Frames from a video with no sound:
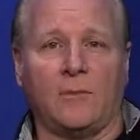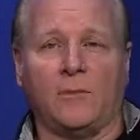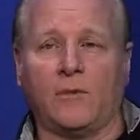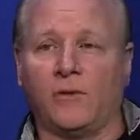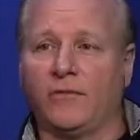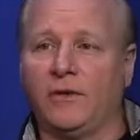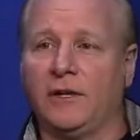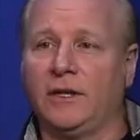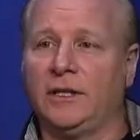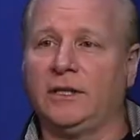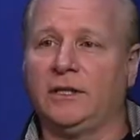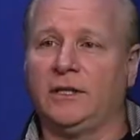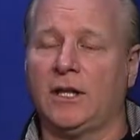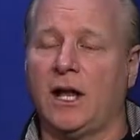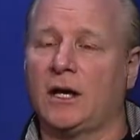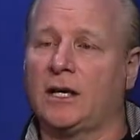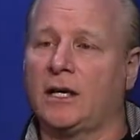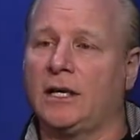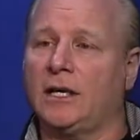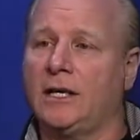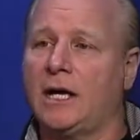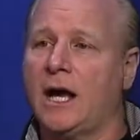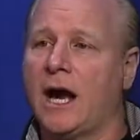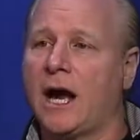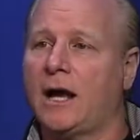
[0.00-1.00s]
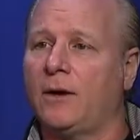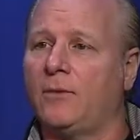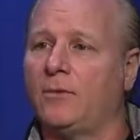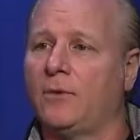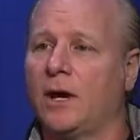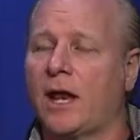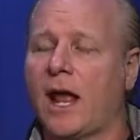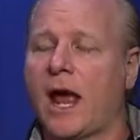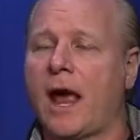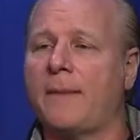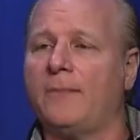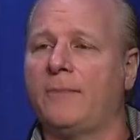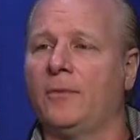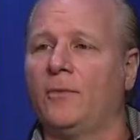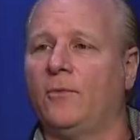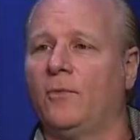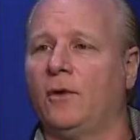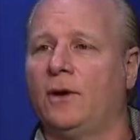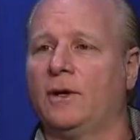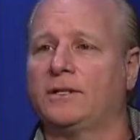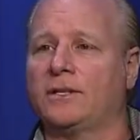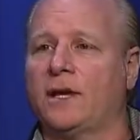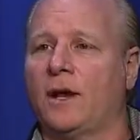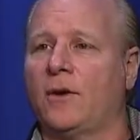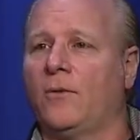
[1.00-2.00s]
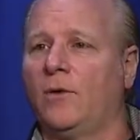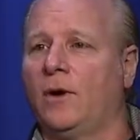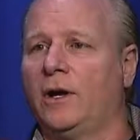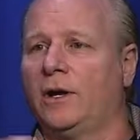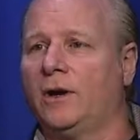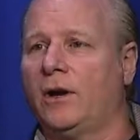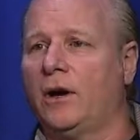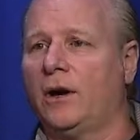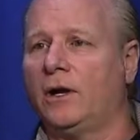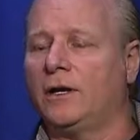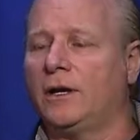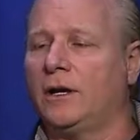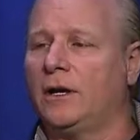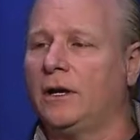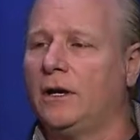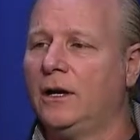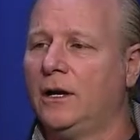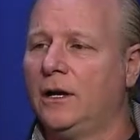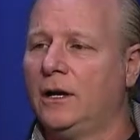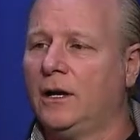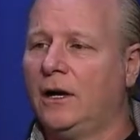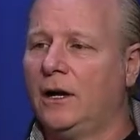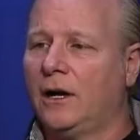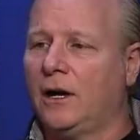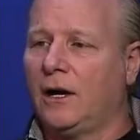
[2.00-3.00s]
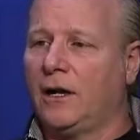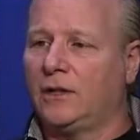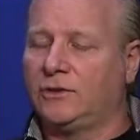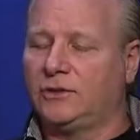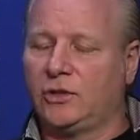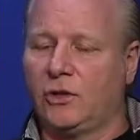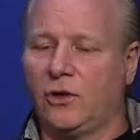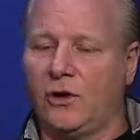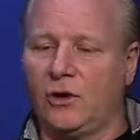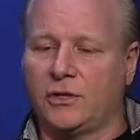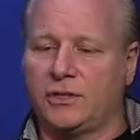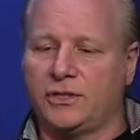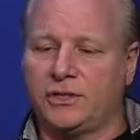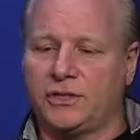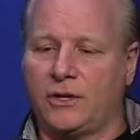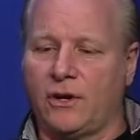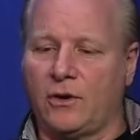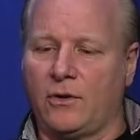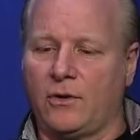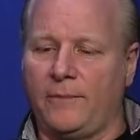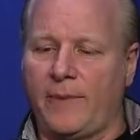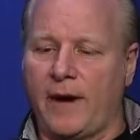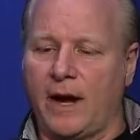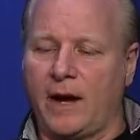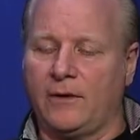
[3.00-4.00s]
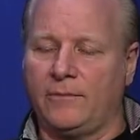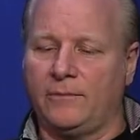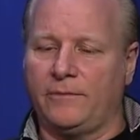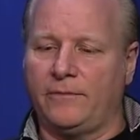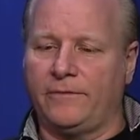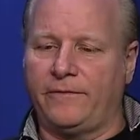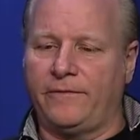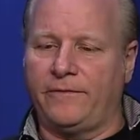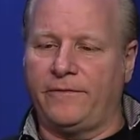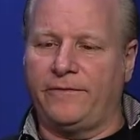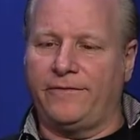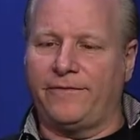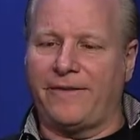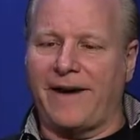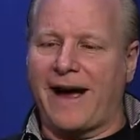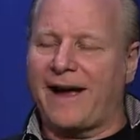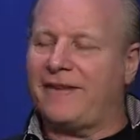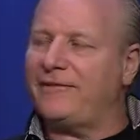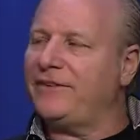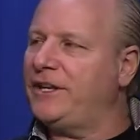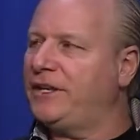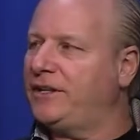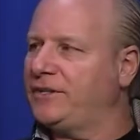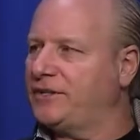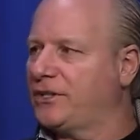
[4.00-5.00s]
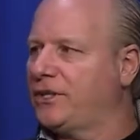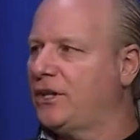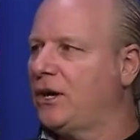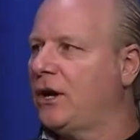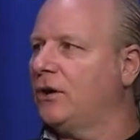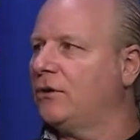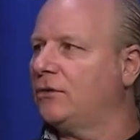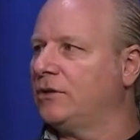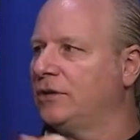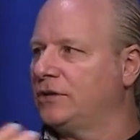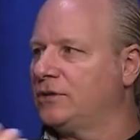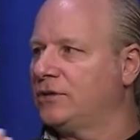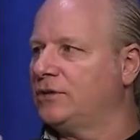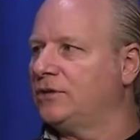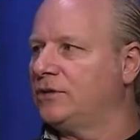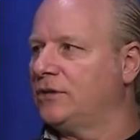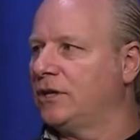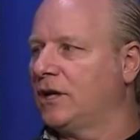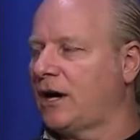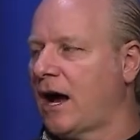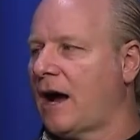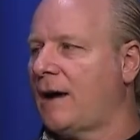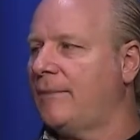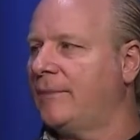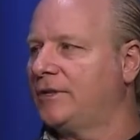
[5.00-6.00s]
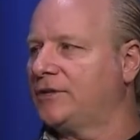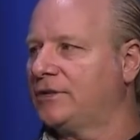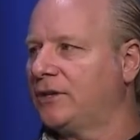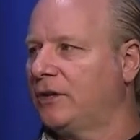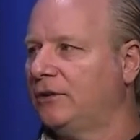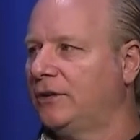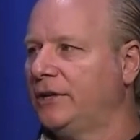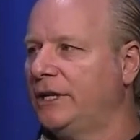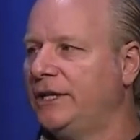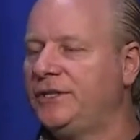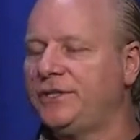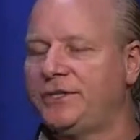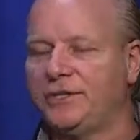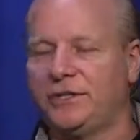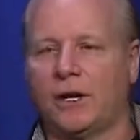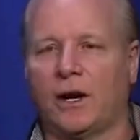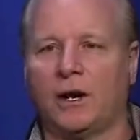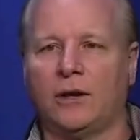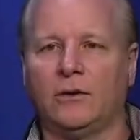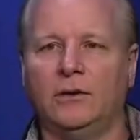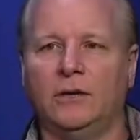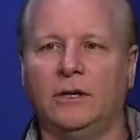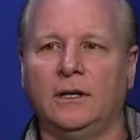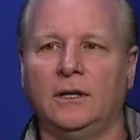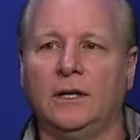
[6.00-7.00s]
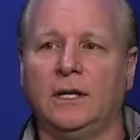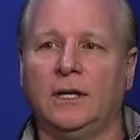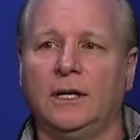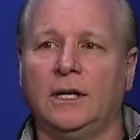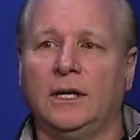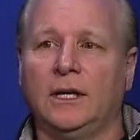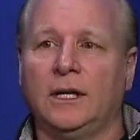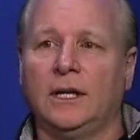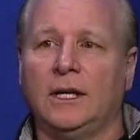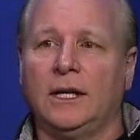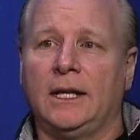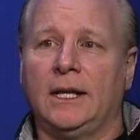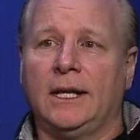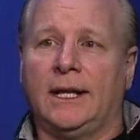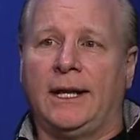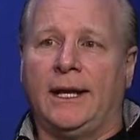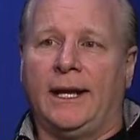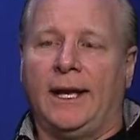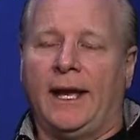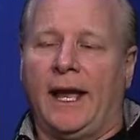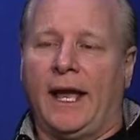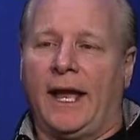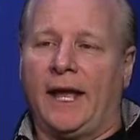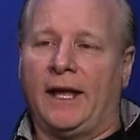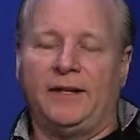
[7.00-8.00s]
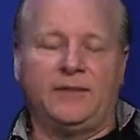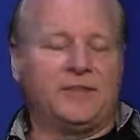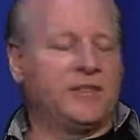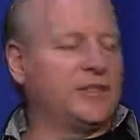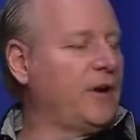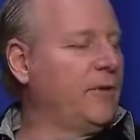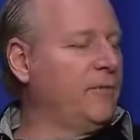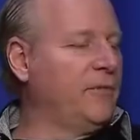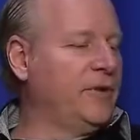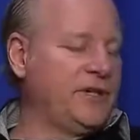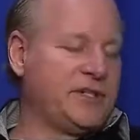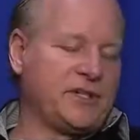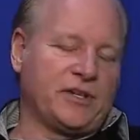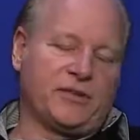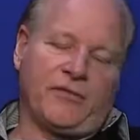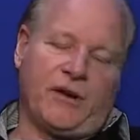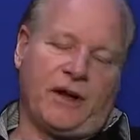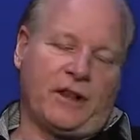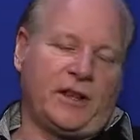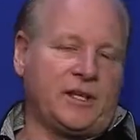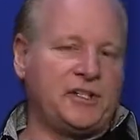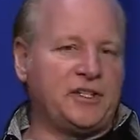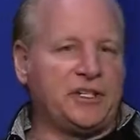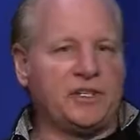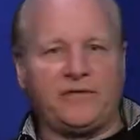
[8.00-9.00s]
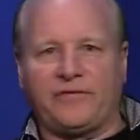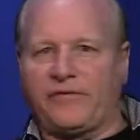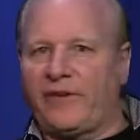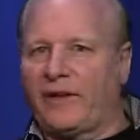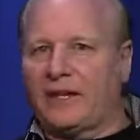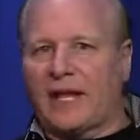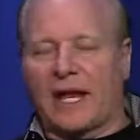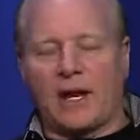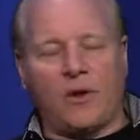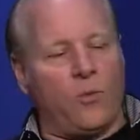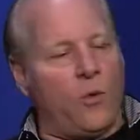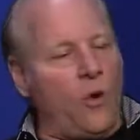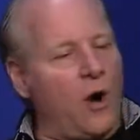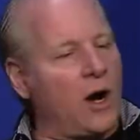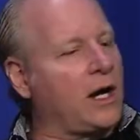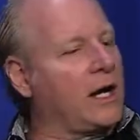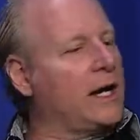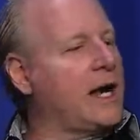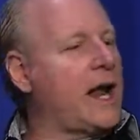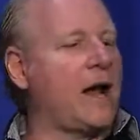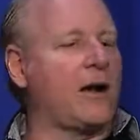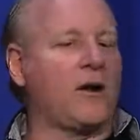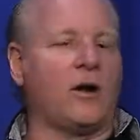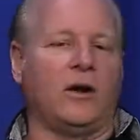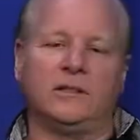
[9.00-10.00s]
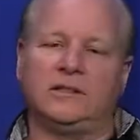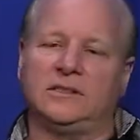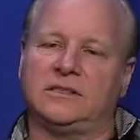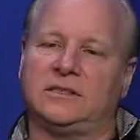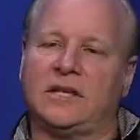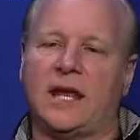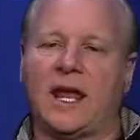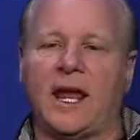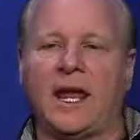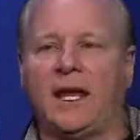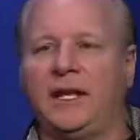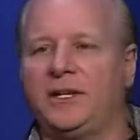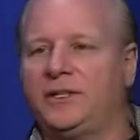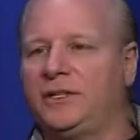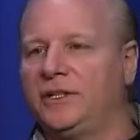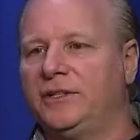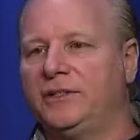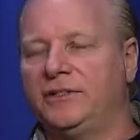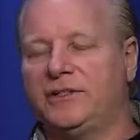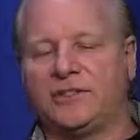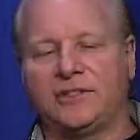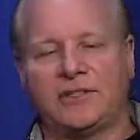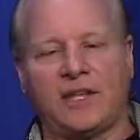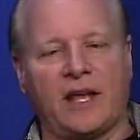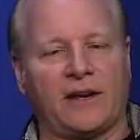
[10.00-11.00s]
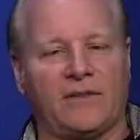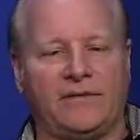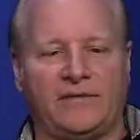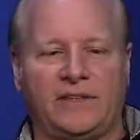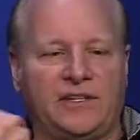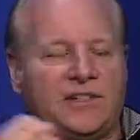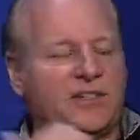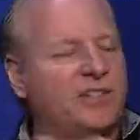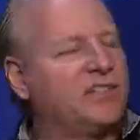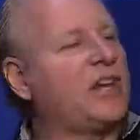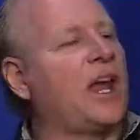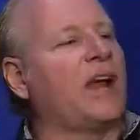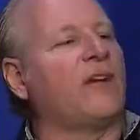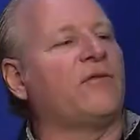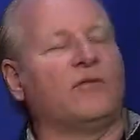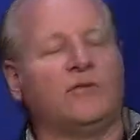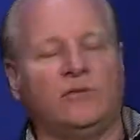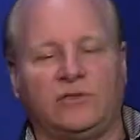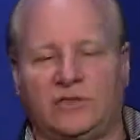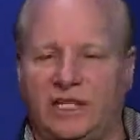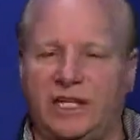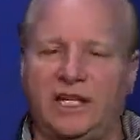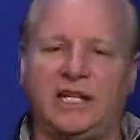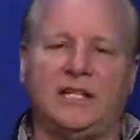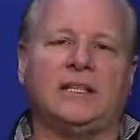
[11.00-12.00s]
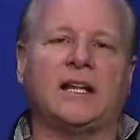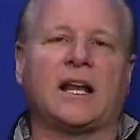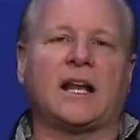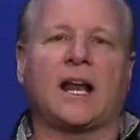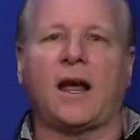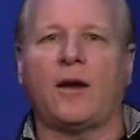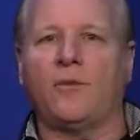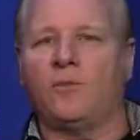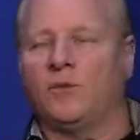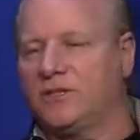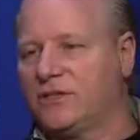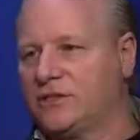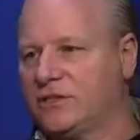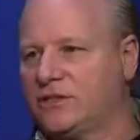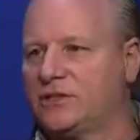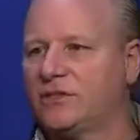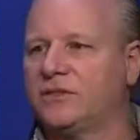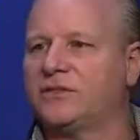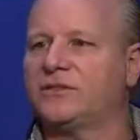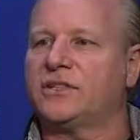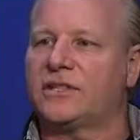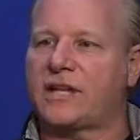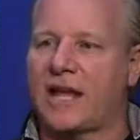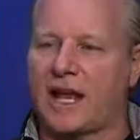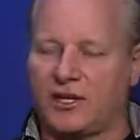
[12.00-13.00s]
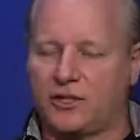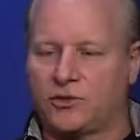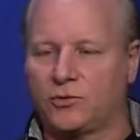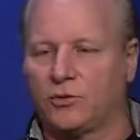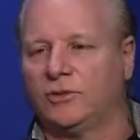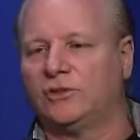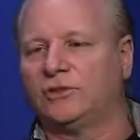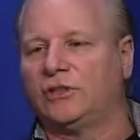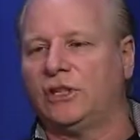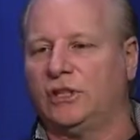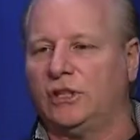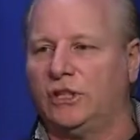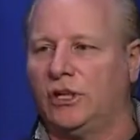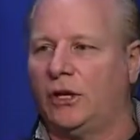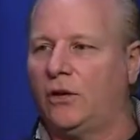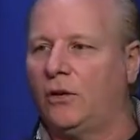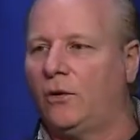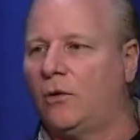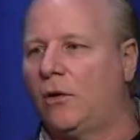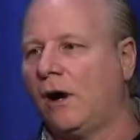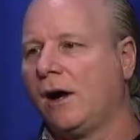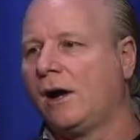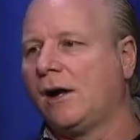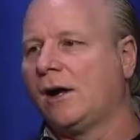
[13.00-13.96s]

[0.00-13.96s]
I'm a really lucky guy. What happened was I went on a talk show about 5 years ago. This is the Comics Unleashed show. And some reason or other, I just felt like walking out on stage instead of the set routine that I was scheduled to do.